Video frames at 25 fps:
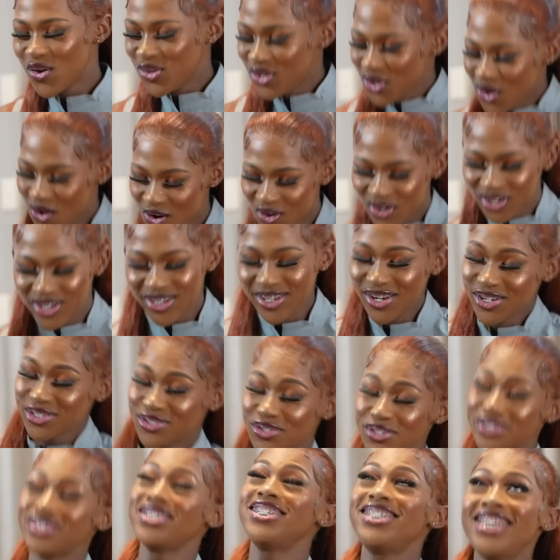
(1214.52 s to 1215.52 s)

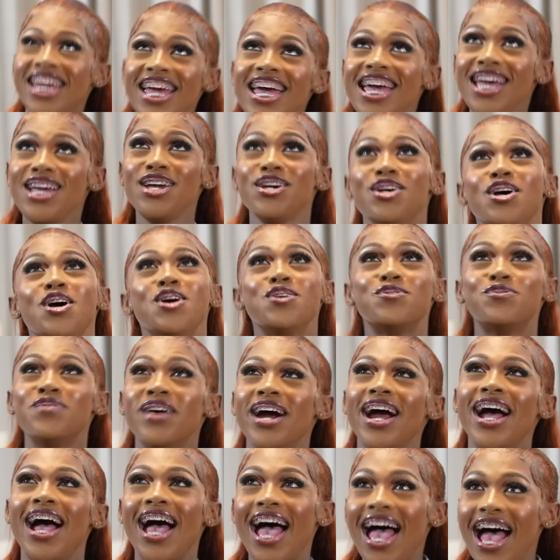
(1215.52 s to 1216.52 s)
Oh, yo, so
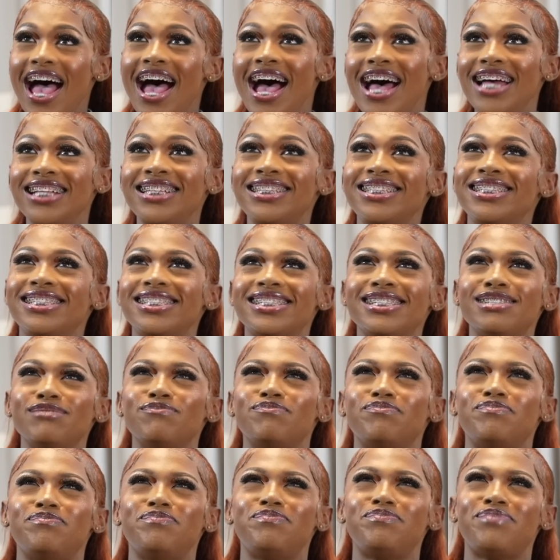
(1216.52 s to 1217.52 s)
today we're at
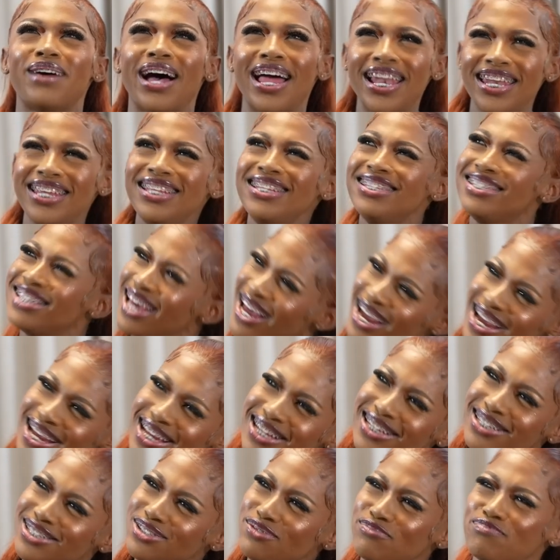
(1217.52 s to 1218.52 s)

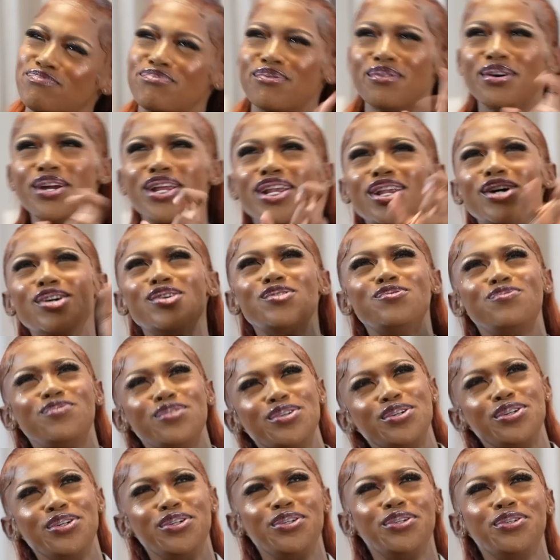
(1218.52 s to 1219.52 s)
Valentine's
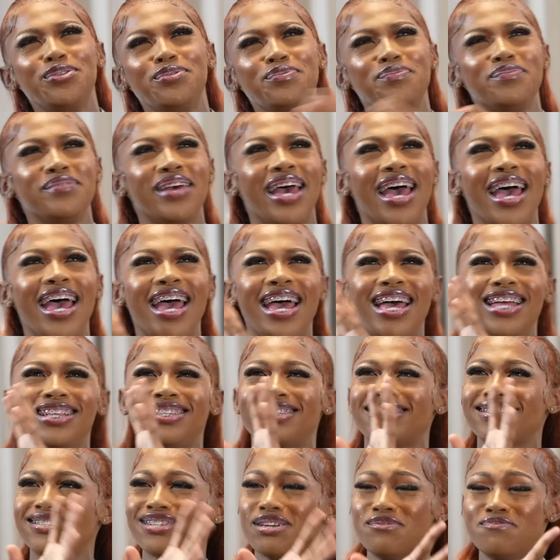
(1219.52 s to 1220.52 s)
Boiler Room
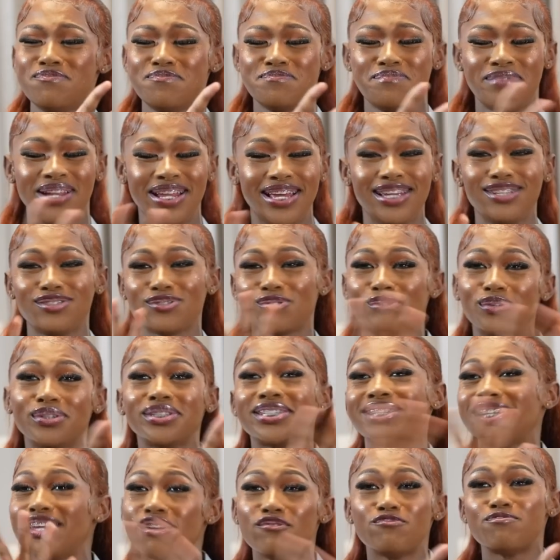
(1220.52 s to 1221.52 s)
at some
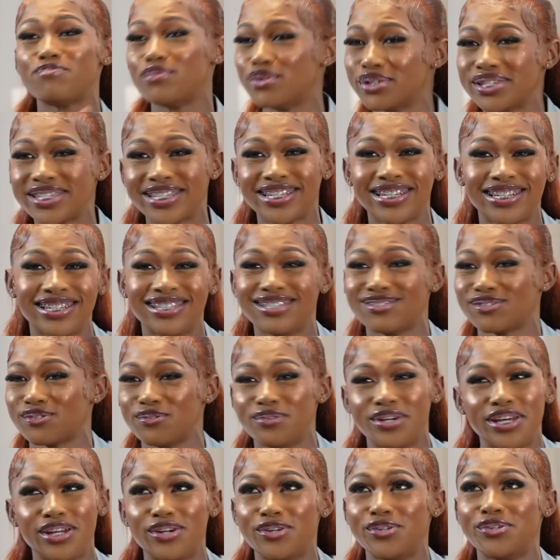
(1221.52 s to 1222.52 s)
place called Chef
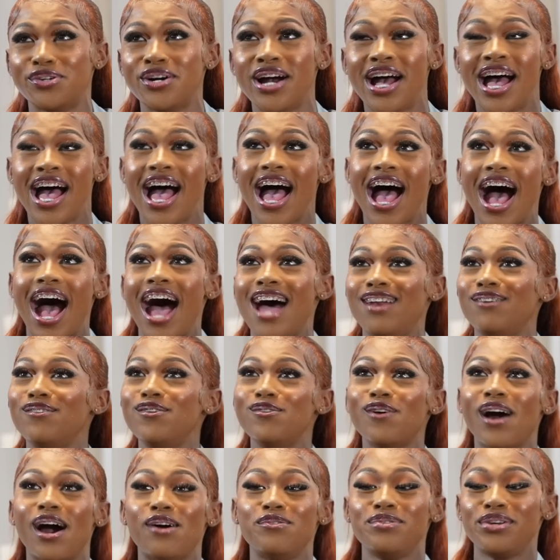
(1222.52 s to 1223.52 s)
Bozi in Soweto.
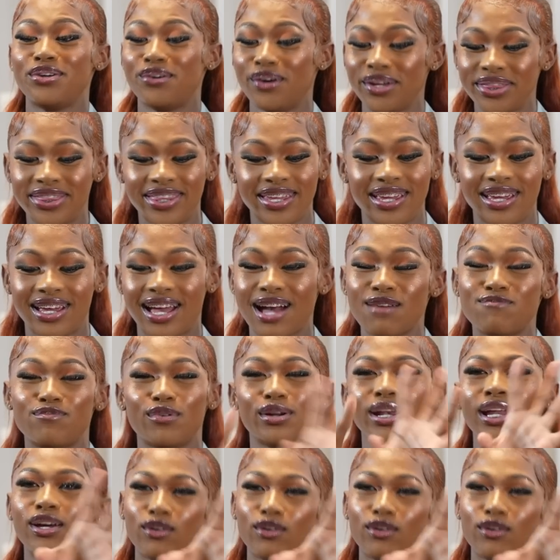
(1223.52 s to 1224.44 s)
I don't know how we got there,